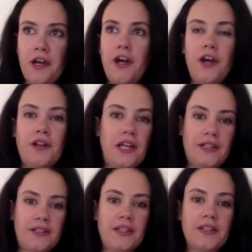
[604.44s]

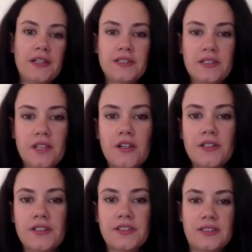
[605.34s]
$10,000
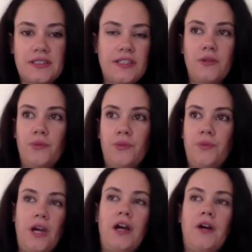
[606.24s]
this year,
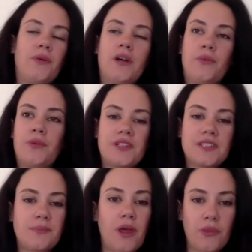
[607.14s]
this
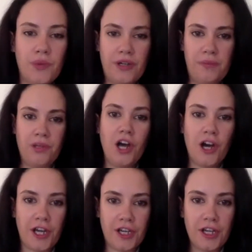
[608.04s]
month with a
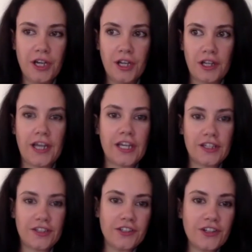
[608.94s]
blog.
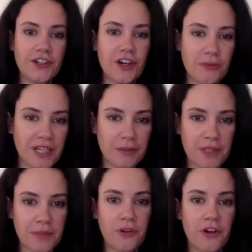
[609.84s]
Like, do you know how many
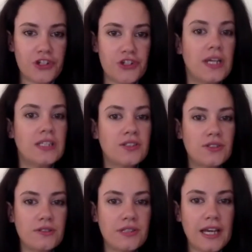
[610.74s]
people are trying to
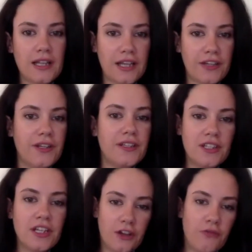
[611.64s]
do that? Like, you need,
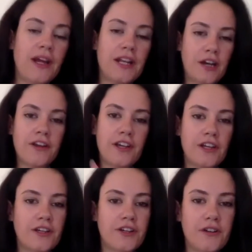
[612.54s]
right now you're
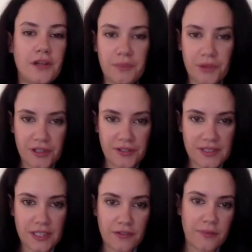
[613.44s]
going to go and book
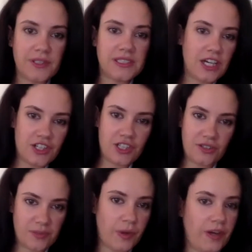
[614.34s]
yourself a massage at
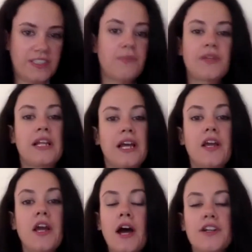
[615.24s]
this bar, something like.
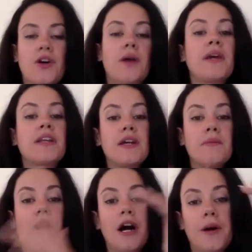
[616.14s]
So I make
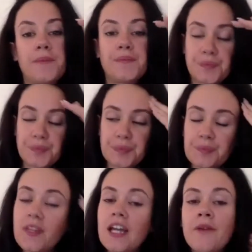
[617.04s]

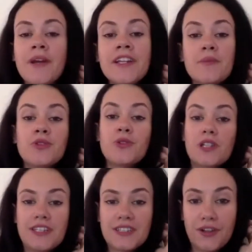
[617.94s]
them do a
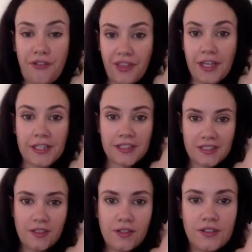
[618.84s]
list of things
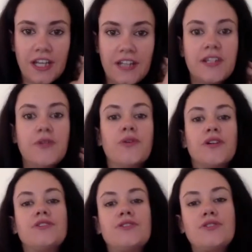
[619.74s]
that they
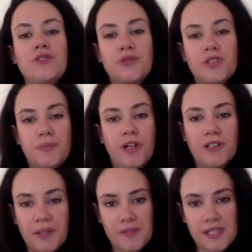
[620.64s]
want to do to spoil
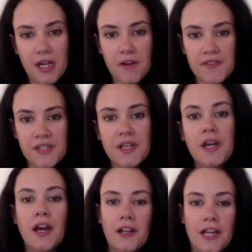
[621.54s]
themselves,
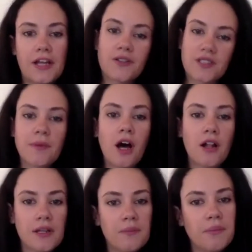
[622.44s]
like small
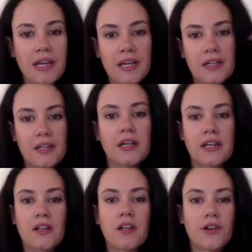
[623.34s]
and big and like
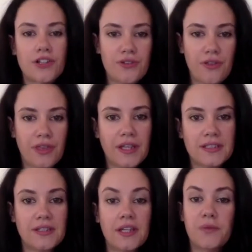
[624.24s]
larger things.
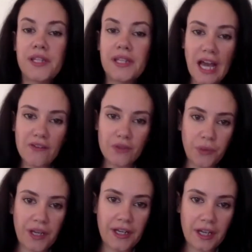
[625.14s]
And then when they have a
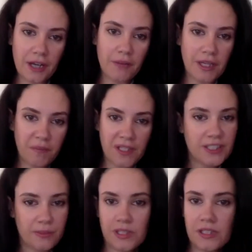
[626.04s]
win, I'm like, pick
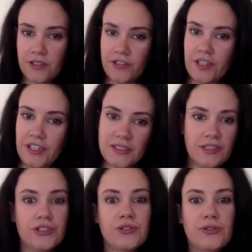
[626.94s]
something on your list and
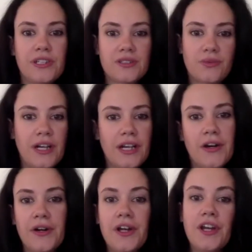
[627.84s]
you do this right now.
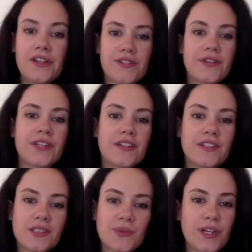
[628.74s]
So then
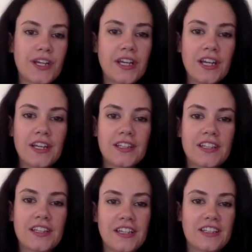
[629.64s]
this way
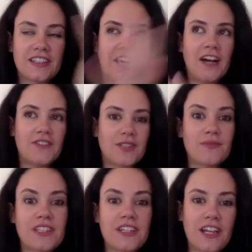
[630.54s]
they have
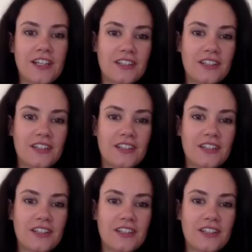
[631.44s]
something like